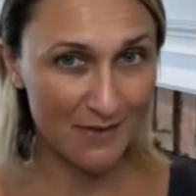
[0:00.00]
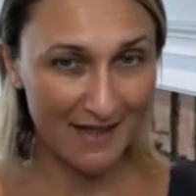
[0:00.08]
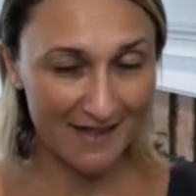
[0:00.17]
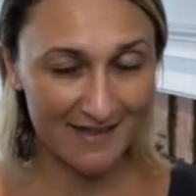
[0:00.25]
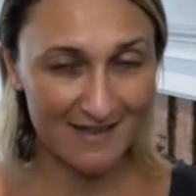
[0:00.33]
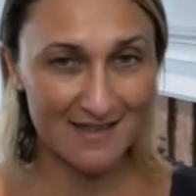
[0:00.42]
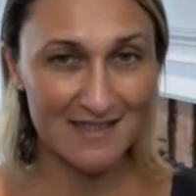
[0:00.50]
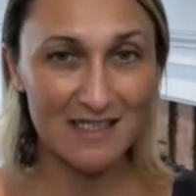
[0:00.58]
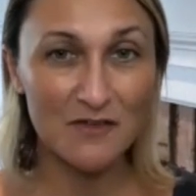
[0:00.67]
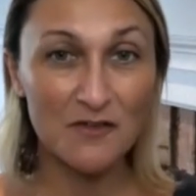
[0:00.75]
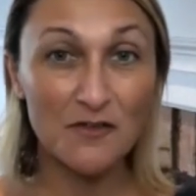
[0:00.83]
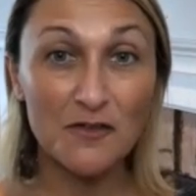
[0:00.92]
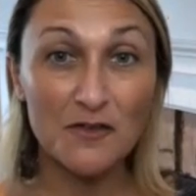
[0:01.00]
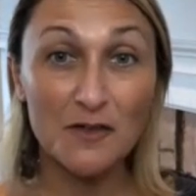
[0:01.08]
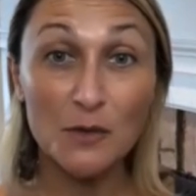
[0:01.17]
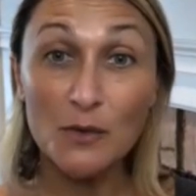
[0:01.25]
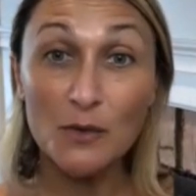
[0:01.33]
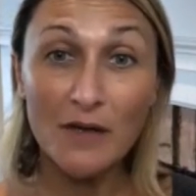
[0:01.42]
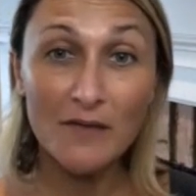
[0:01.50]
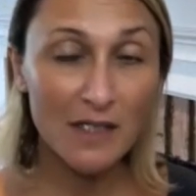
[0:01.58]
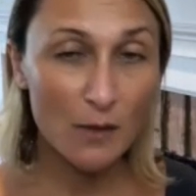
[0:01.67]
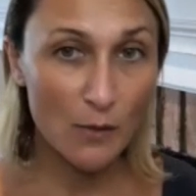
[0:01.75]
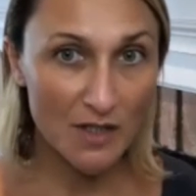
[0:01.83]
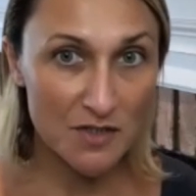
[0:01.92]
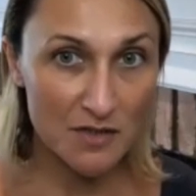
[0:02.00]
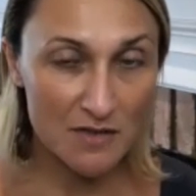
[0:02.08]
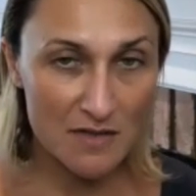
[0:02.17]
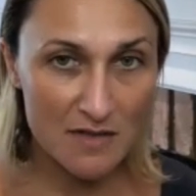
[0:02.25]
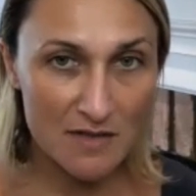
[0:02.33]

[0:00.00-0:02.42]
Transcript: And if you have any questions